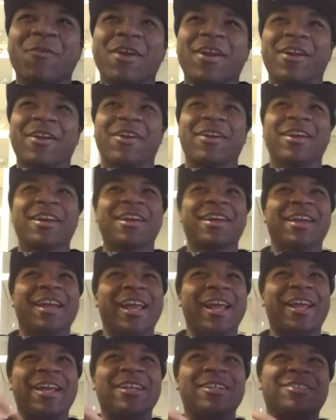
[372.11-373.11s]
Where
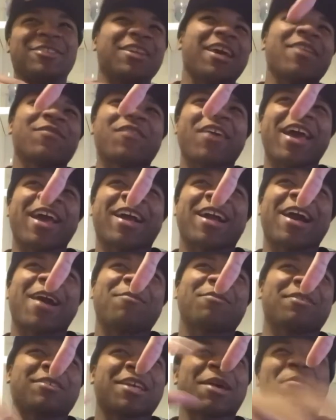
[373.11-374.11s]
a Jetvac
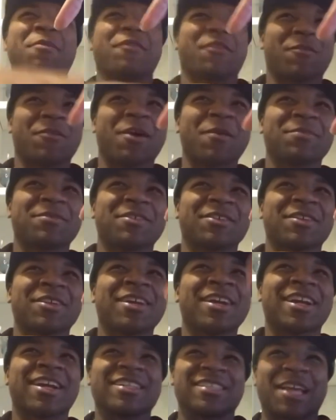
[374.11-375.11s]
hopped on top of a
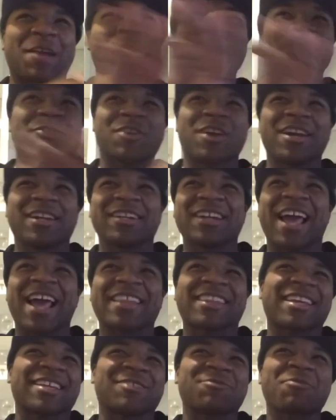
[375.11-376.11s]
Raptor because they were trying to
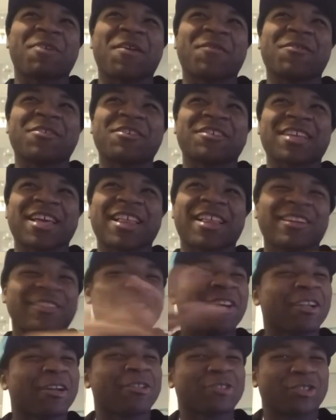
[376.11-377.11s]
act like Swap Force
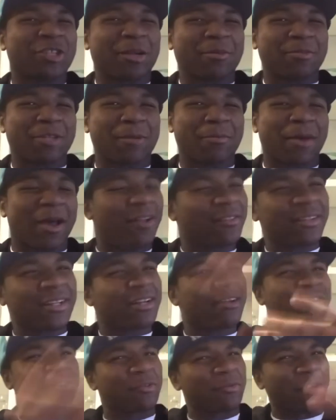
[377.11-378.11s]
Skylanders. Y'all know what I'm talking about. I don't
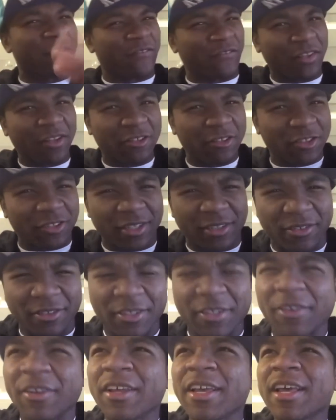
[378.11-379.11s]
think that was the reveal trailer
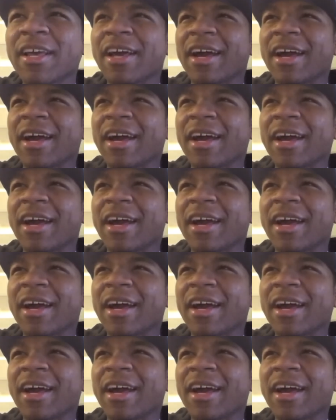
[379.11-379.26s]
though.